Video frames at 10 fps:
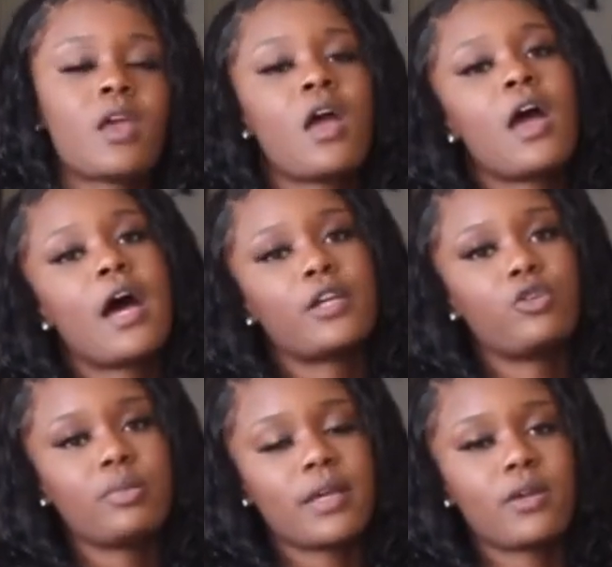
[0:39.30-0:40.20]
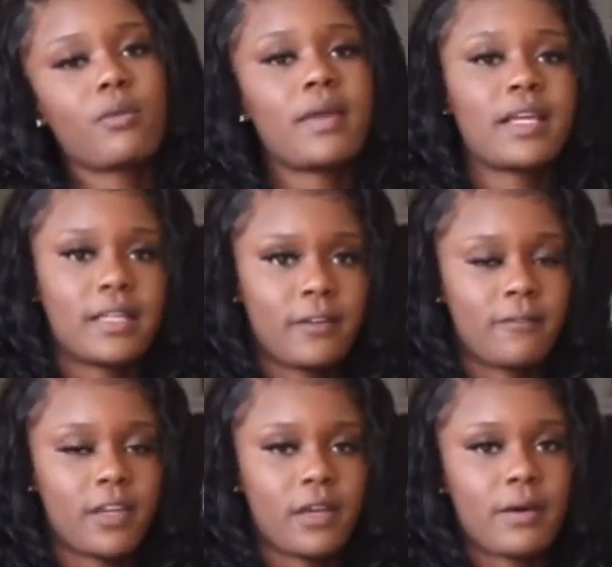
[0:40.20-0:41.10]
I do plan on making a
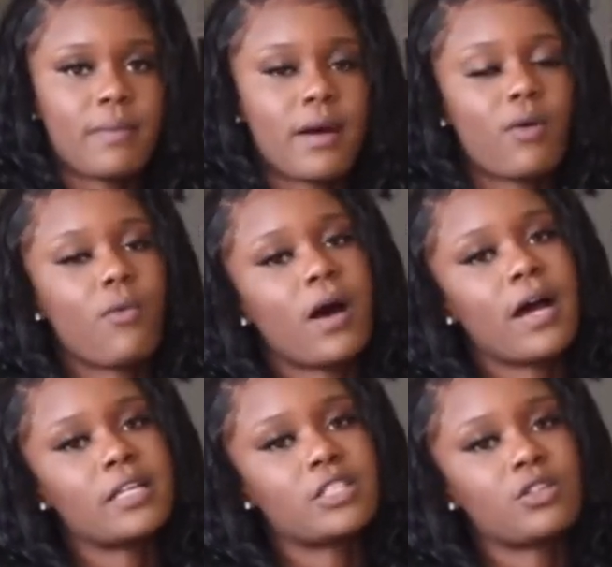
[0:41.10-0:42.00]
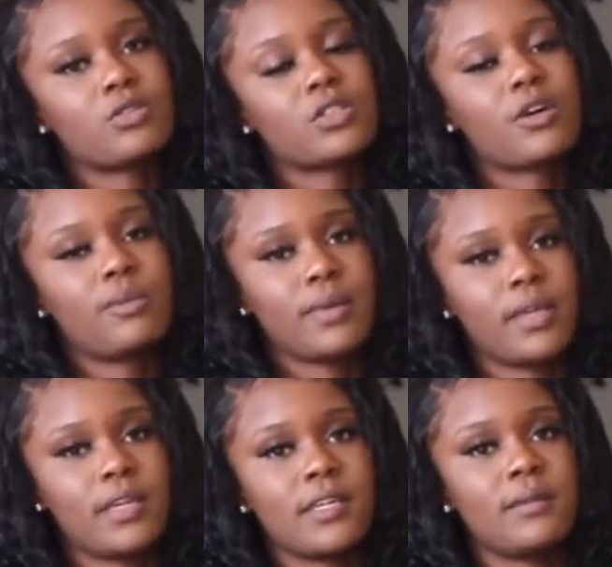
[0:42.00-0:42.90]
video about why I chose
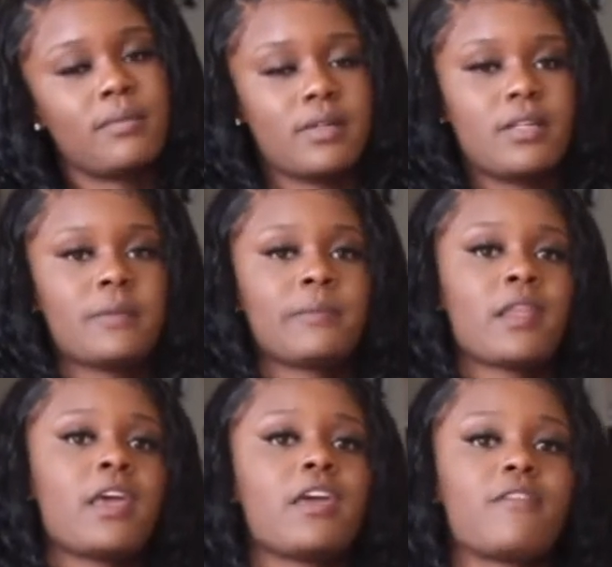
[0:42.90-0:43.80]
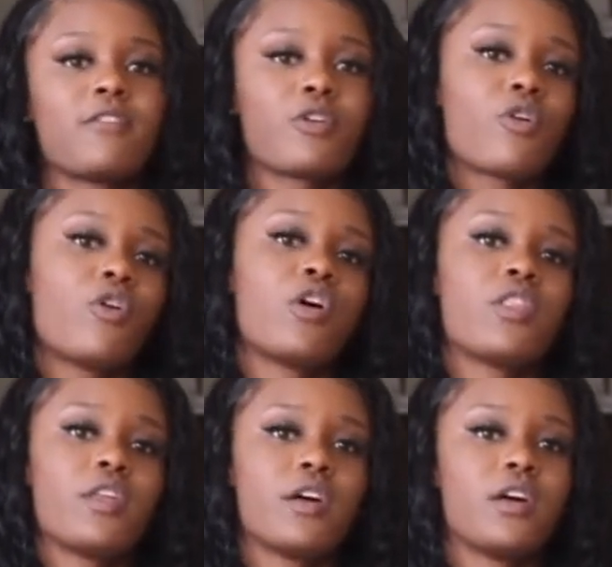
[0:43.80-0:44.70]
LPN, but if you're on
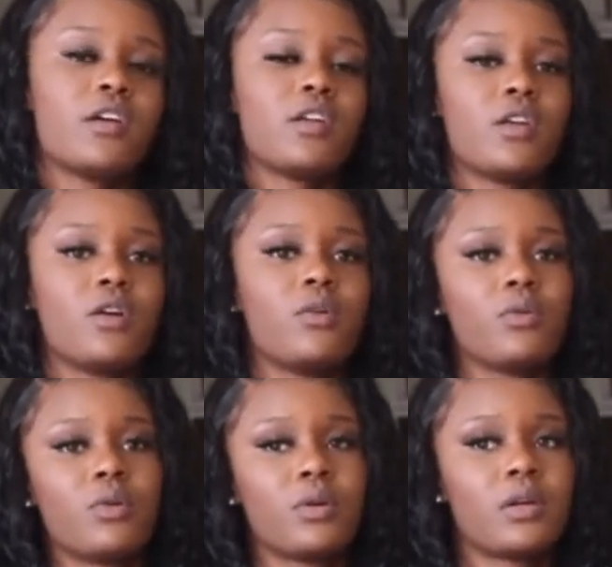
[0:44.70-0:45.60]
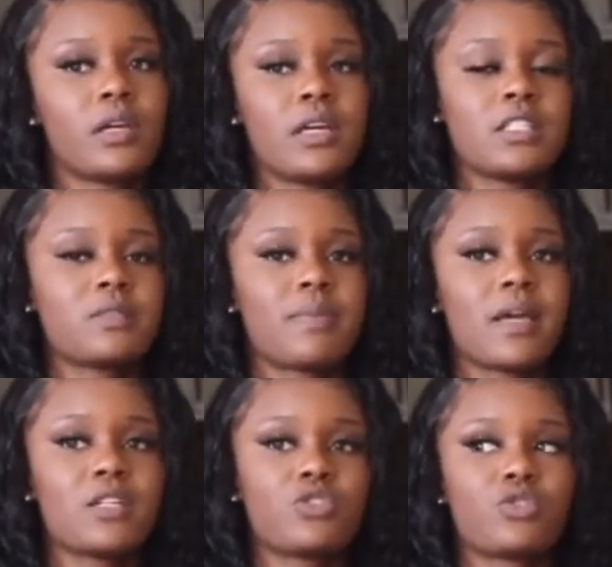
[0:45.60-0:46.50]
the,
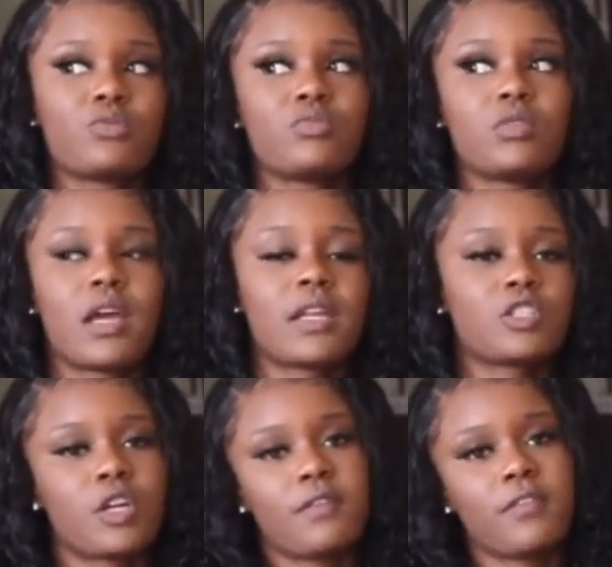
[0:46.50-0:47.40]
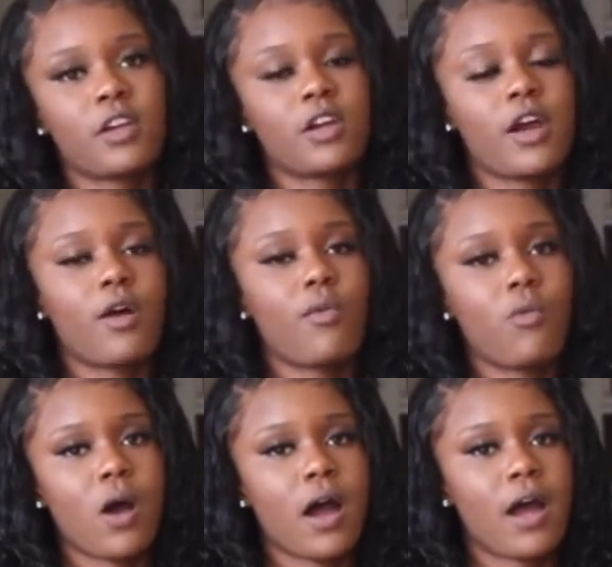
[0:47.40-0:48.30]
spectrum, kind of trying to figure out
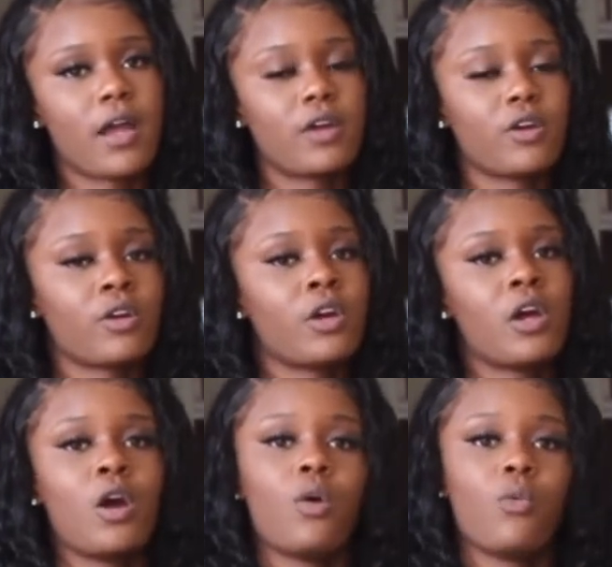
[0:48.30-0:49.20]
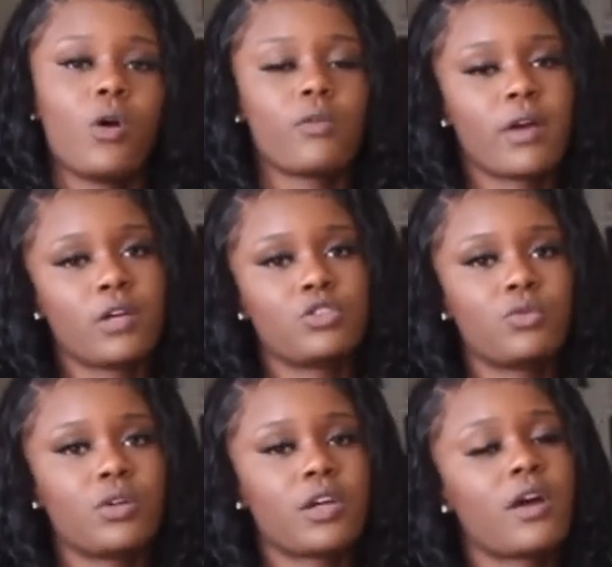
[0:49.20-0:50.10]
why or what route you want to
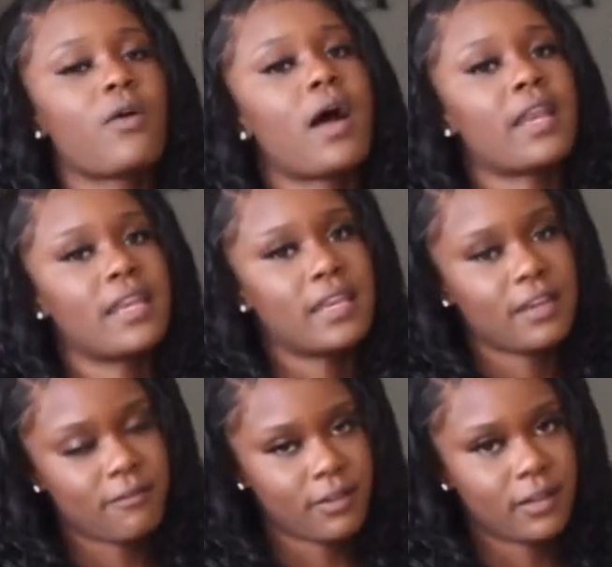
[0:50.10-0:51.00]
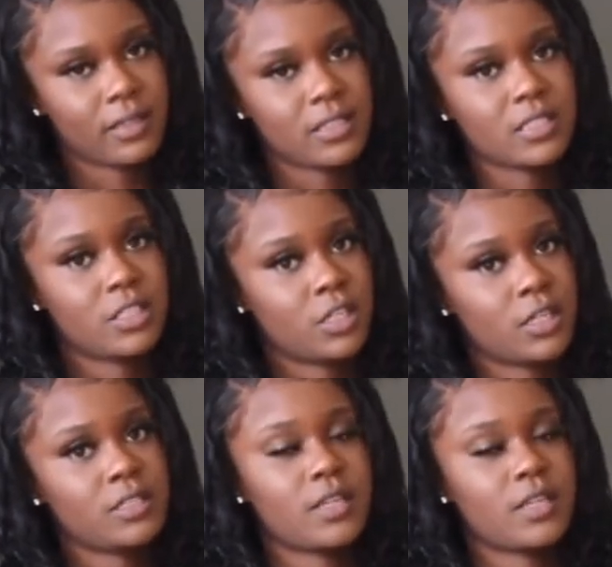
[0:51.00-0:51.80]
go, I definitely suggest